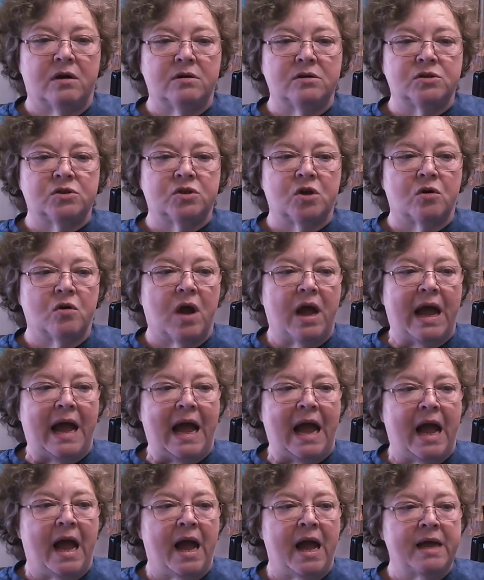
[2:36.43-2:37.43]
So
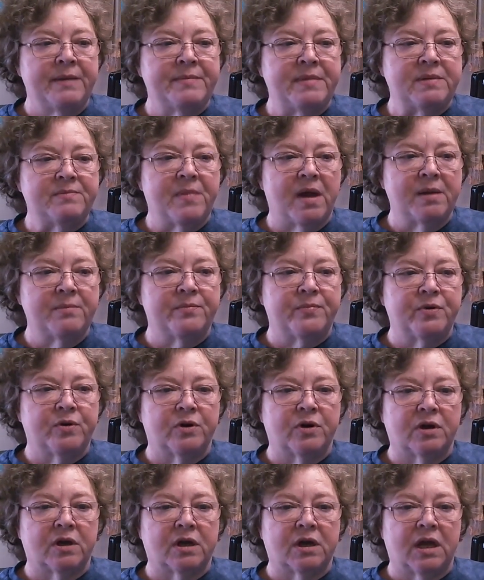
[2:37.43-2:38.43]
I'm in my
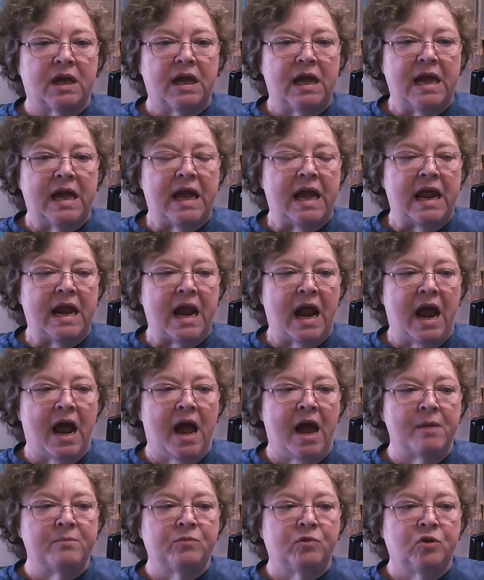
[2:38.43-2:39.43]
book and
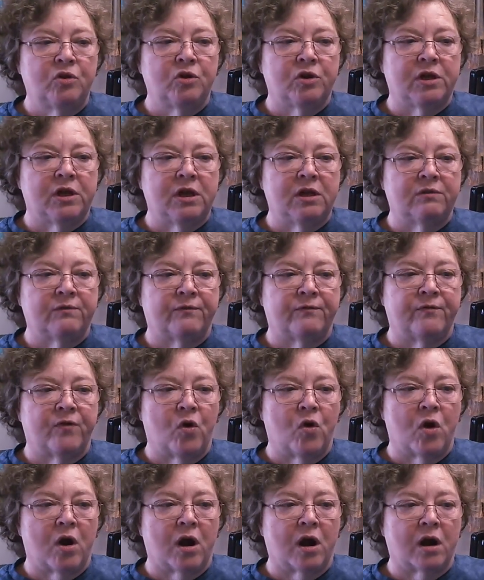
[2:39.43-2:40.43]
I'm looking
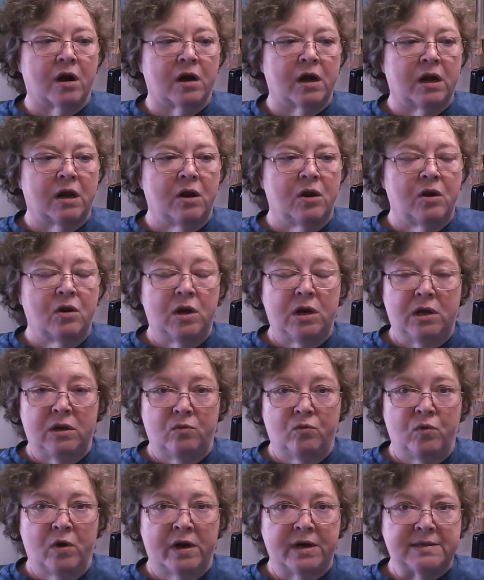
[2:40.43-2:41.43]
for
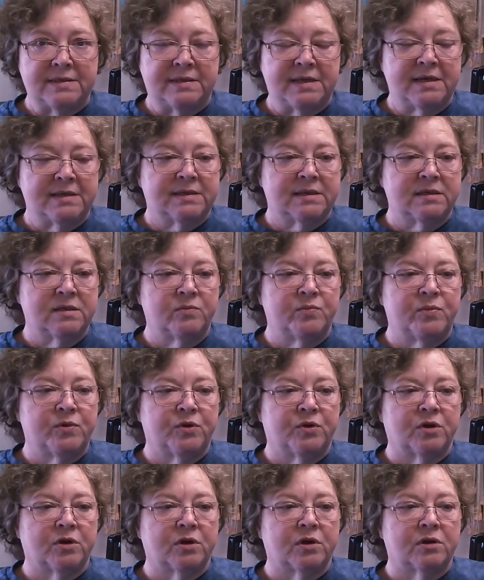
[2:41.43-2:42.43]
where it says in the
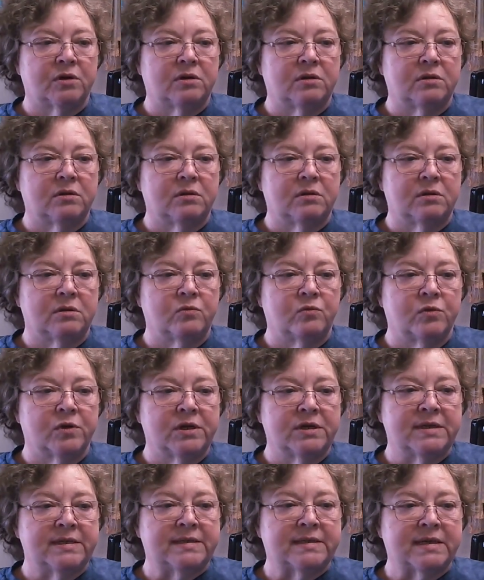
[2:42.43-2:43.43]
book where
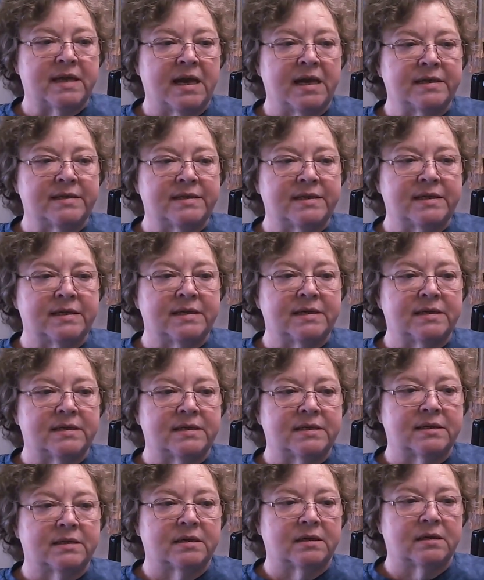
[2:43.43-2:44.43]
it discusses